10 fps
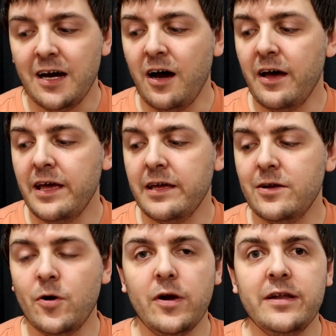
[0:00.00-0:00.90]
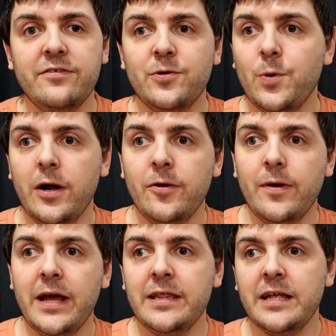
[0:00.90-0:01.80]
I got into Quo
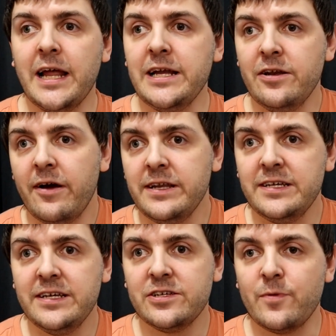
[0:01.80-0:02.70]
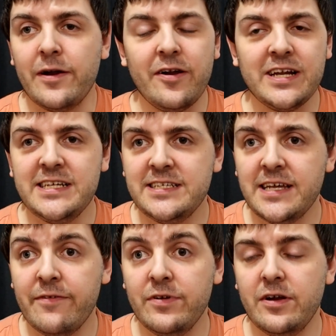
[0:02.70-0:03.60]
in the late 90s, around
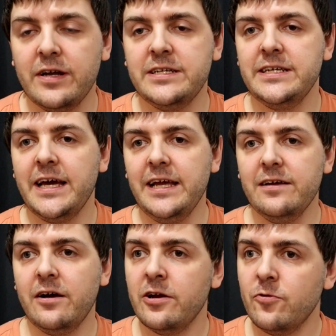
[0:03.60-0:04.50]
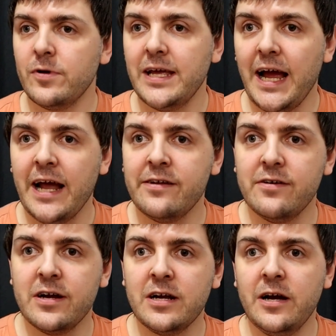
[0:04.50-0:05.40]
97, 98. I already had
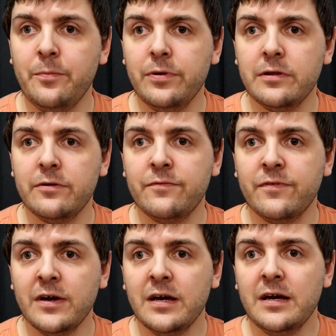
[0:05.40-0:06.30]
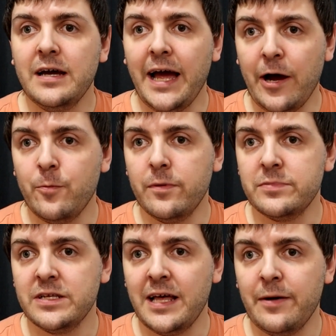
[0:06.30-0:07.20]
a couple of
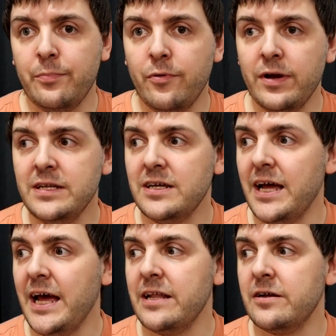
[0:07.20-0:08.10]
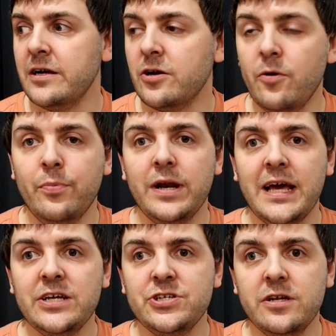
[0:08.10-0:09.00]
albums at that point. I had a
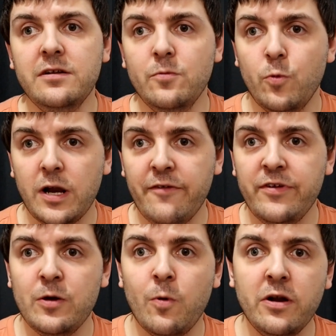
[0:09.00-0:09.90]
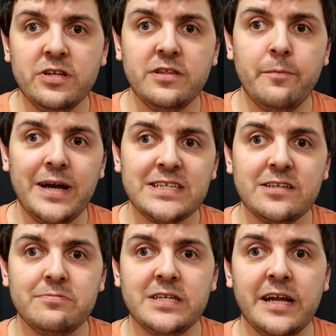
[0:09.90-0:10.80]
compilation, Whatever You Want, the
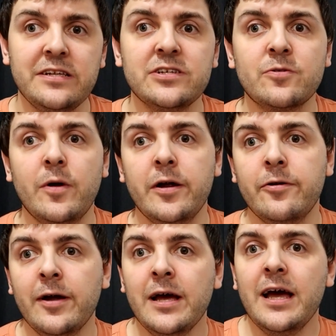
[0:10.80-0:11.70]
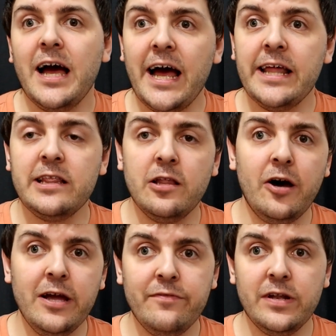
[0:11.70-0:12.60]
best of Status Quo, and
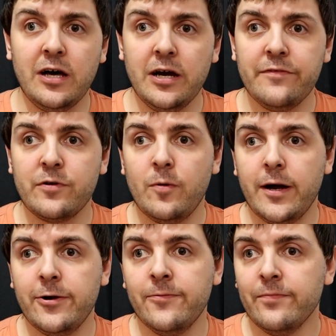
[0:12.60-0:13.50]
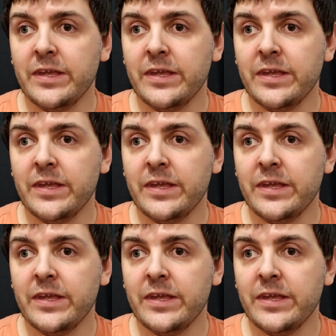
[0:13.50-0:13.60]
Live Alive Quo.